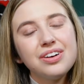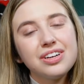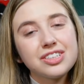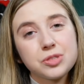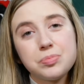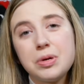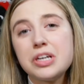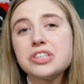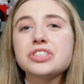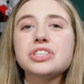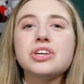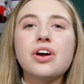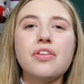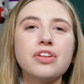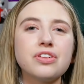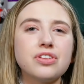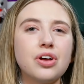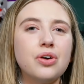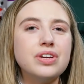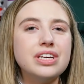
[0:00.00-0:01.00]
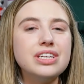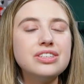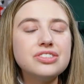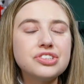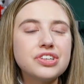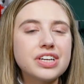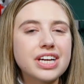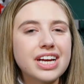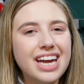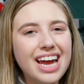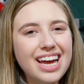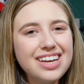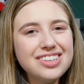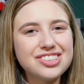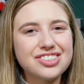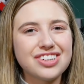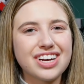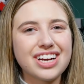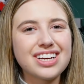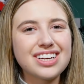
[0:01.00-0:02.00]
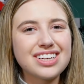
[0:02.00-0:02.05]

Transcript: especially on the low E string and A string,